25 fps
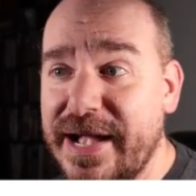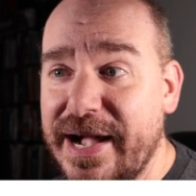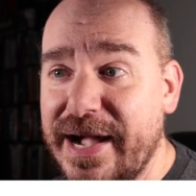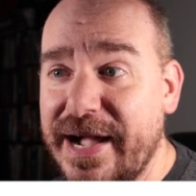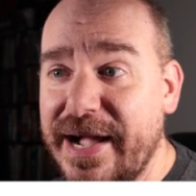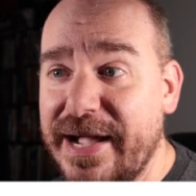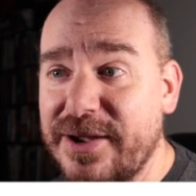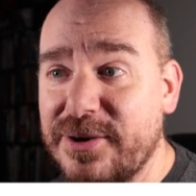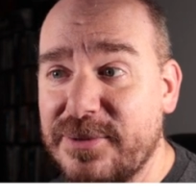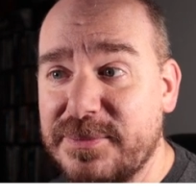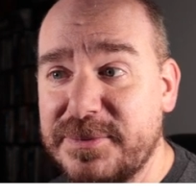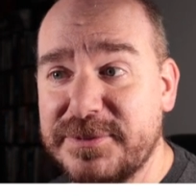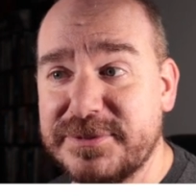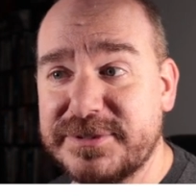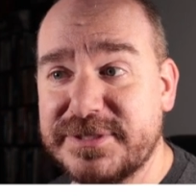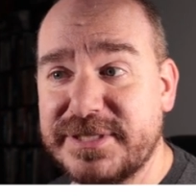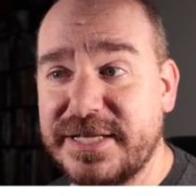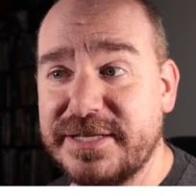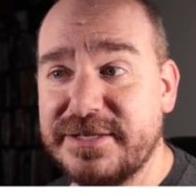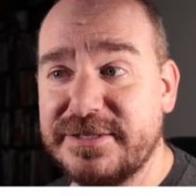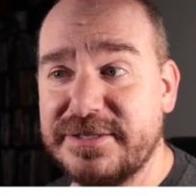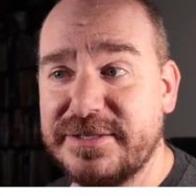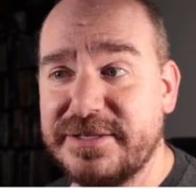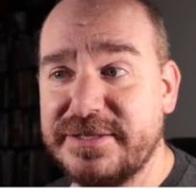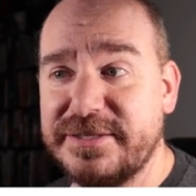I almost
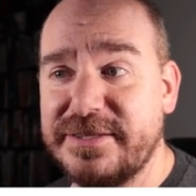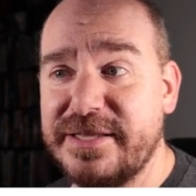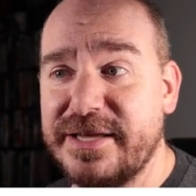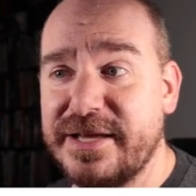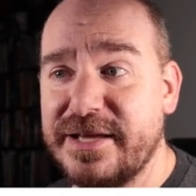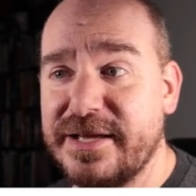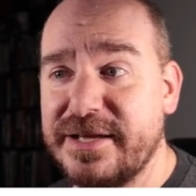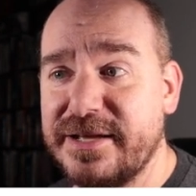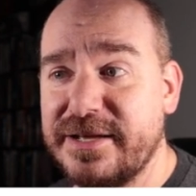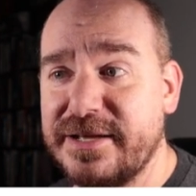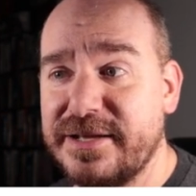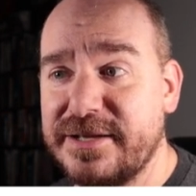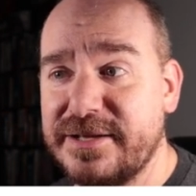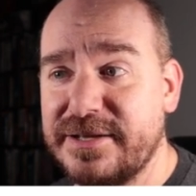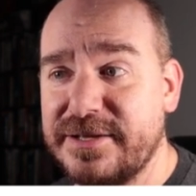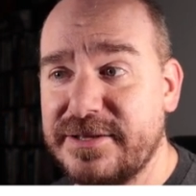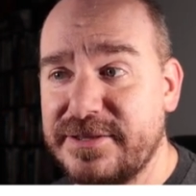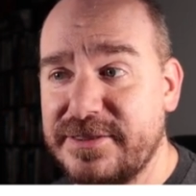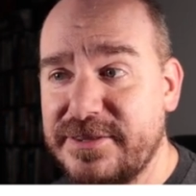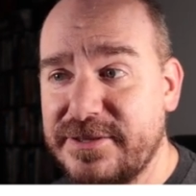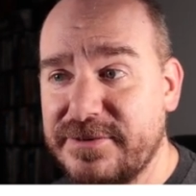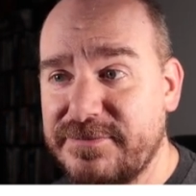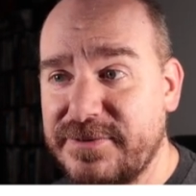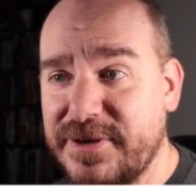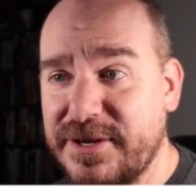edited the,
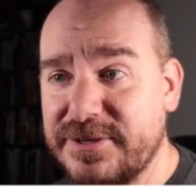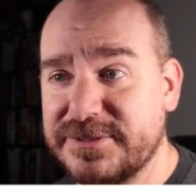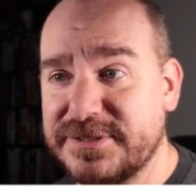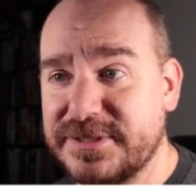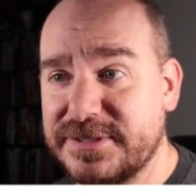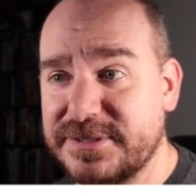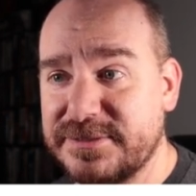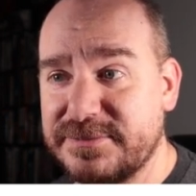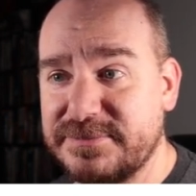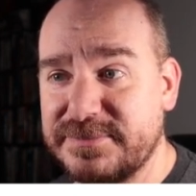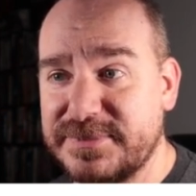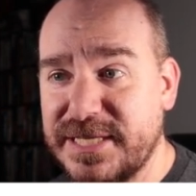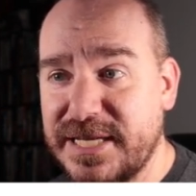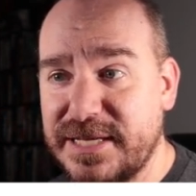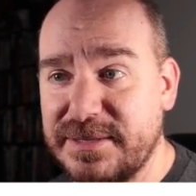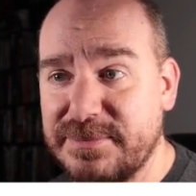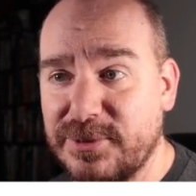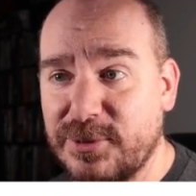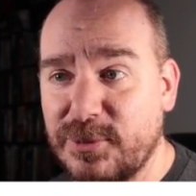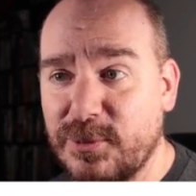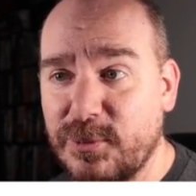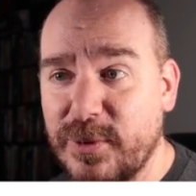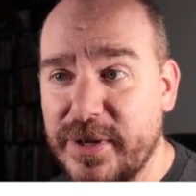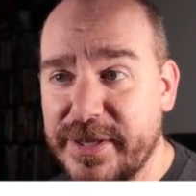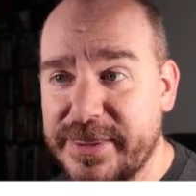the file system
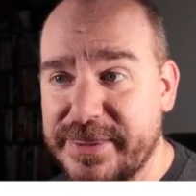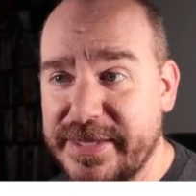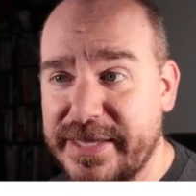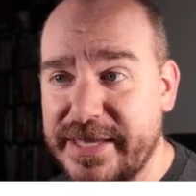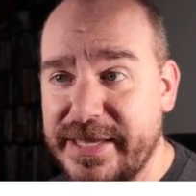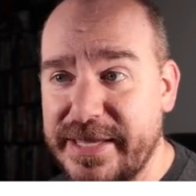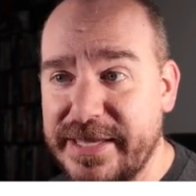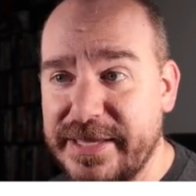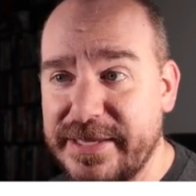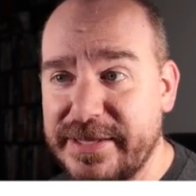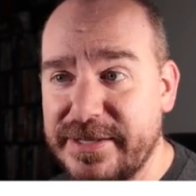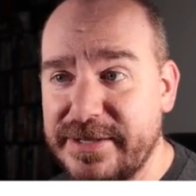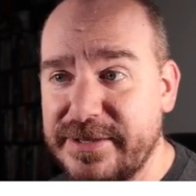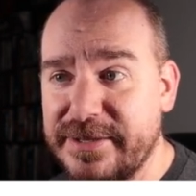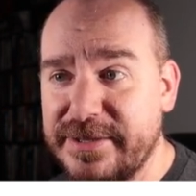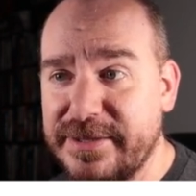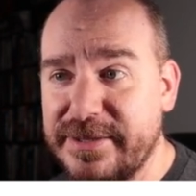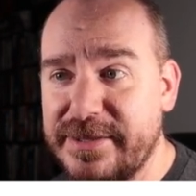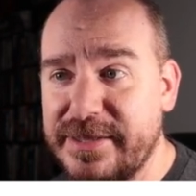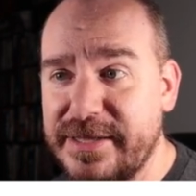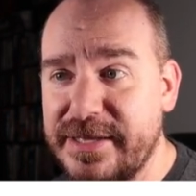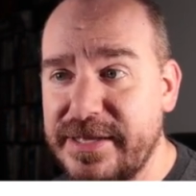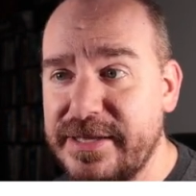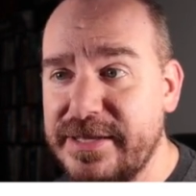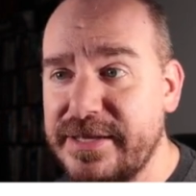table within
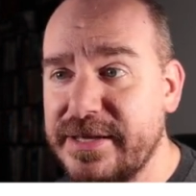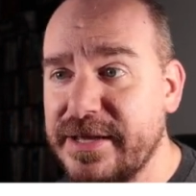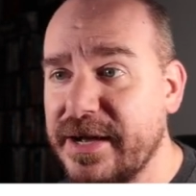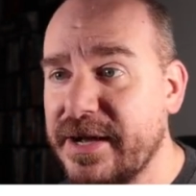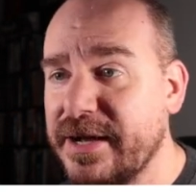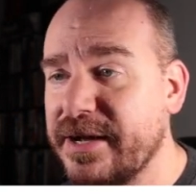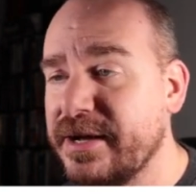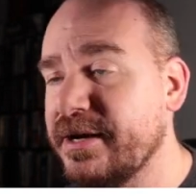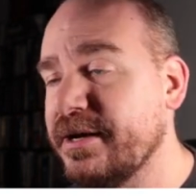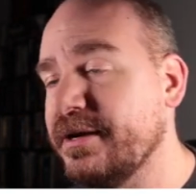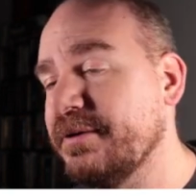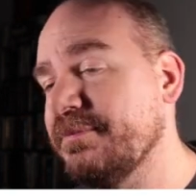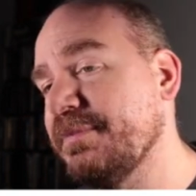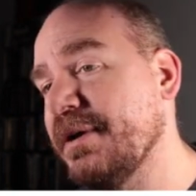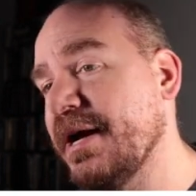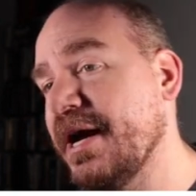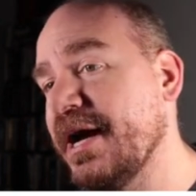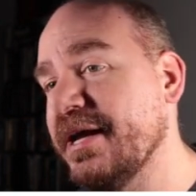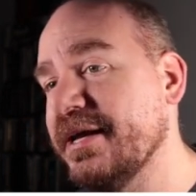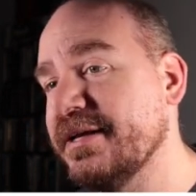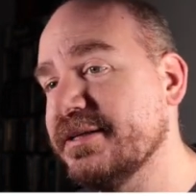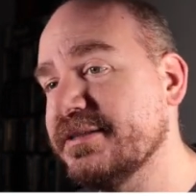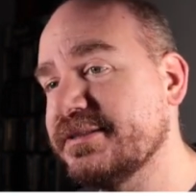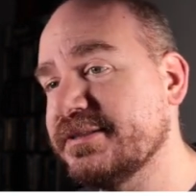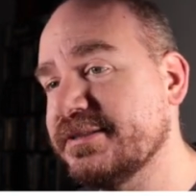the uh,
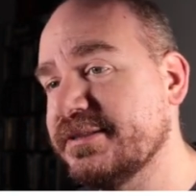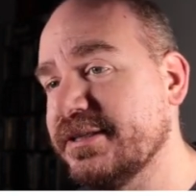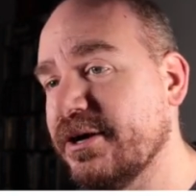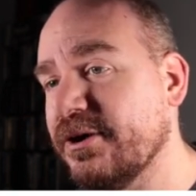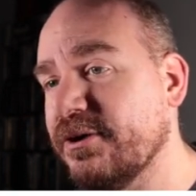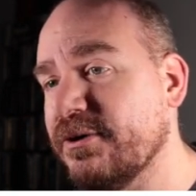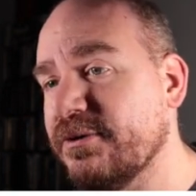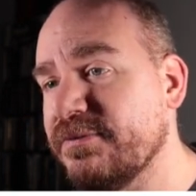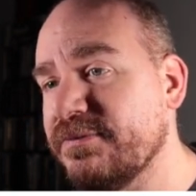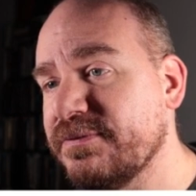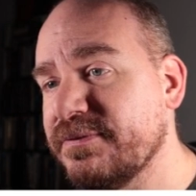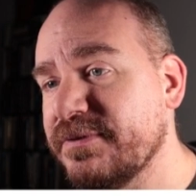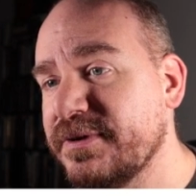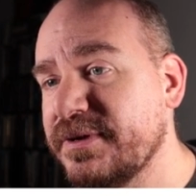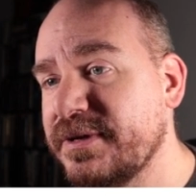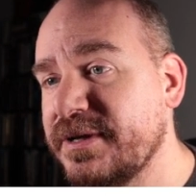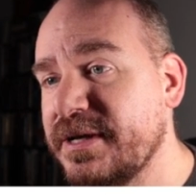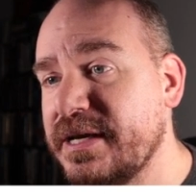Pi itself.